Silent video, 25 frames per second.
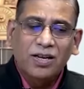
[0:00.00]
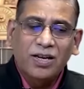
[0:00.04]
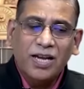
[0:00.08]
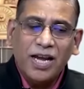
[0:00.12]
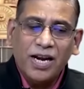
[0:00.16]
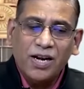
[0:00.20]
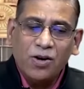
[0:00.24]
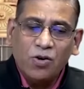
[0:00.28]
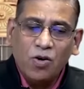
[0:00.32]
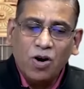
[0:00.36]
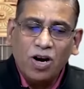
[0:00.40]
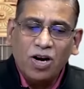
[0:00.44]

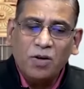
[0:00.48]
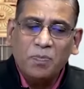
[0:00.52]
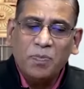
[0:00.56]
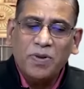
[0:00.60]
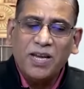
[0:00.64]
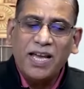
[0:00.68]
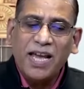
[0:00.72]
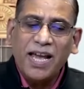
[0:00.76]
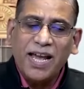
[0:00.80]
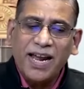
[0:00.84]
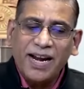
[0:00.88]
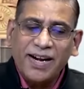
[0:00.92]
cannot
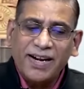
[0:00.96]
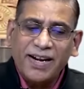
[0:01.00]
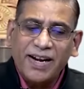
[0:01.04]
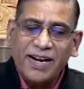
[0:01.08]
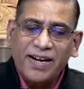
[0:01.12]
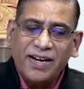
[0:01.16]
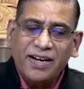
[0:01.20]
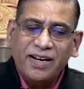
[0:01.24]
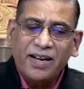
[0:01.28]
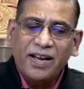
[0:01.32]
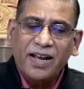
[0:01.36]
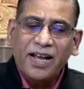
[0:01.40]
be
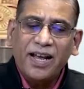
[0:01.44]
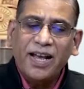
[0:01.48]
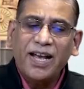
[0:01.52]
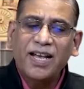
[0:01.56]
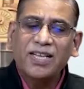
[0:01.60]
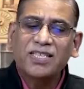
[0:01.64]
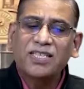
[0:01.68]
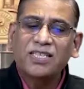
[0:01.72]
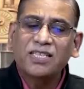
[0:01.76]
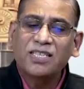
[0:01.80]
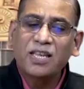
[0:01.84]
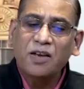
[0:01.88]
added
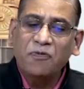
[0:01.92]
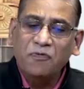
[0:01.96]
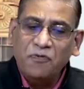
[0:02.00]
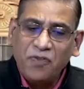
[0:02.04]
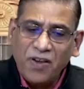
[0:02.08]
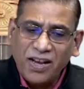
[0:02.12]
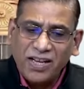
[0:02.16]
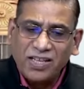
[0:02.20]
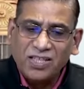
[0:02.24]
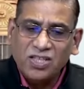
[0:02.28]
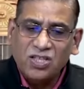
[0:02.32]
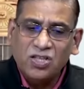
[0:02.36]
as
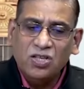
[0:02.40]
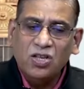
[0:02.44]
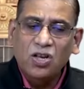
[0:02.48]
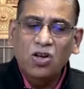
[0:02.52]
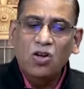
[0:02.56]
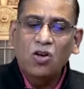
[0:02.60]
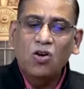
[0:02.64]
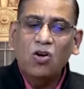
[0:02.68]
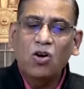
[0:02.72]
suffix